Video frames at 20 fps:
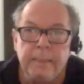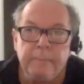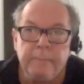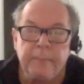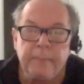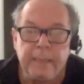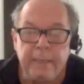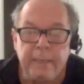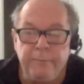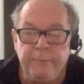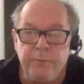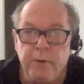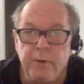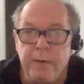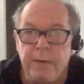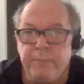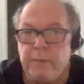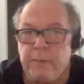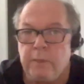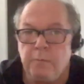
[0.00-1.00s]
if you
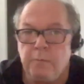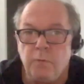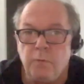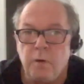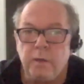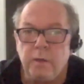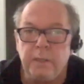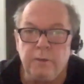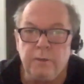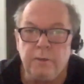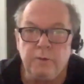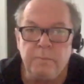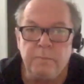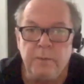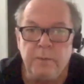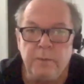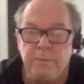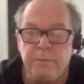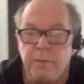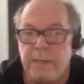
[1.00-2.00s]
ever walk into a
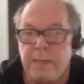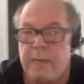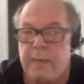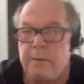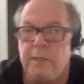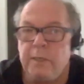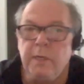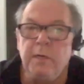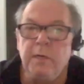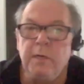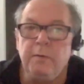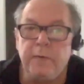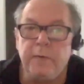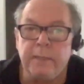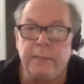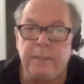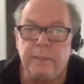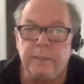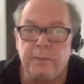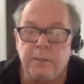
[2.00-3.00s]
movie without knowing
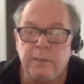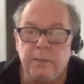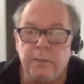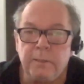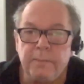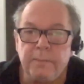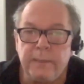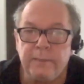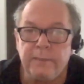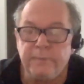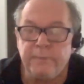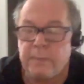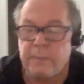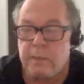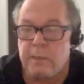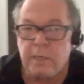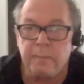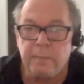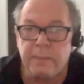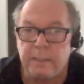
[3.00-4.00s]
that it's going to be a
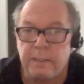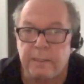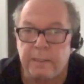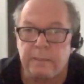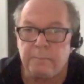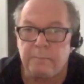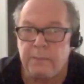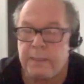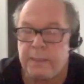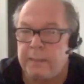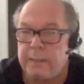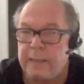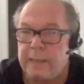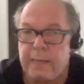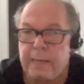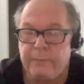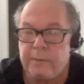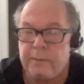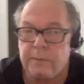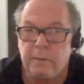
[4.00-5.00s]
comedy, without
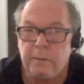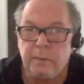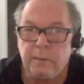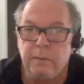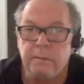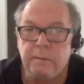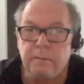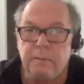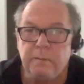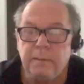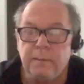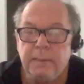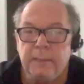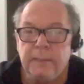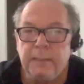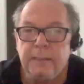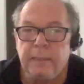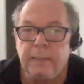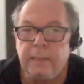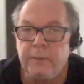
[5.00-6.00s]
having a clue,
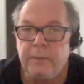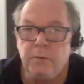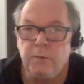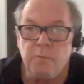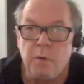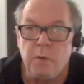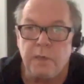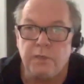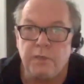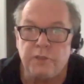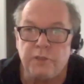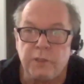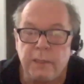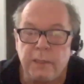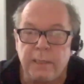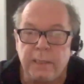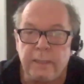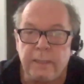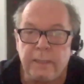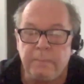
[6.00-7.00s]
and you watch
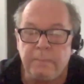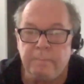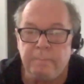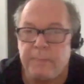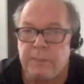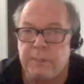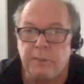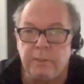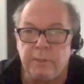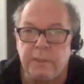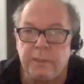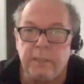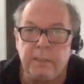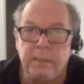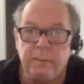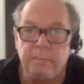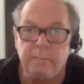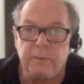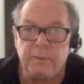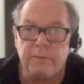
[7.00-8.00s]
a Buster
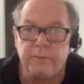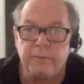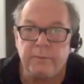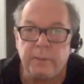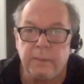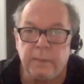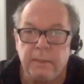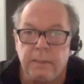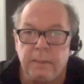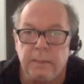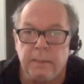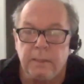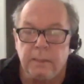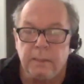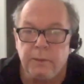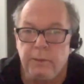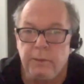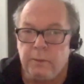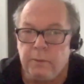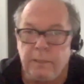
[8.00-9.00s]
Keaton movie,
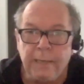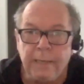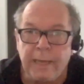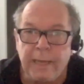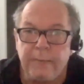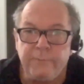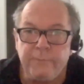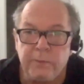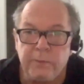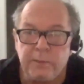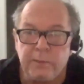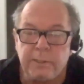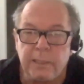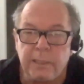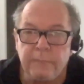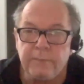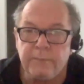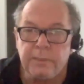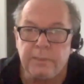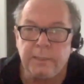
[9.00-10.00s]
you'll laugh
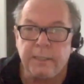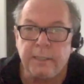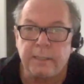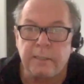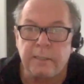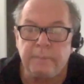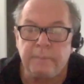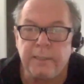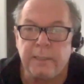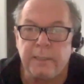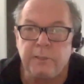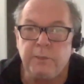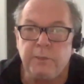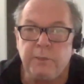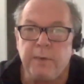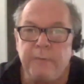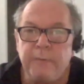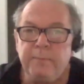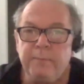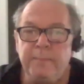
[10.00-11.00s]
yourself sick because you
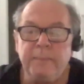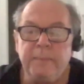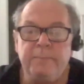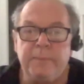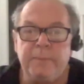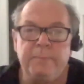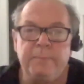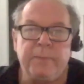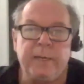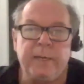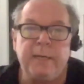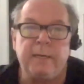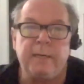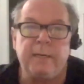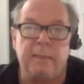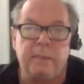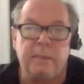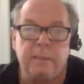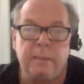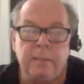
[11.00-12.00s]
haven't been
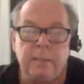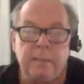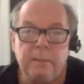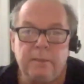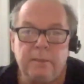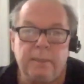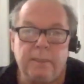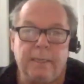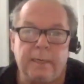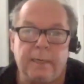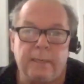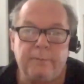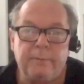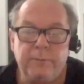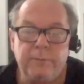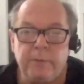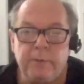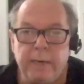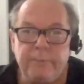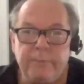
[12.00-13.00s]
prepared to laugh.
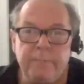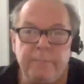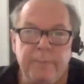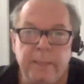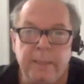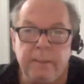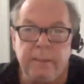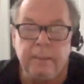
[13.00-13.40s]
You haven't been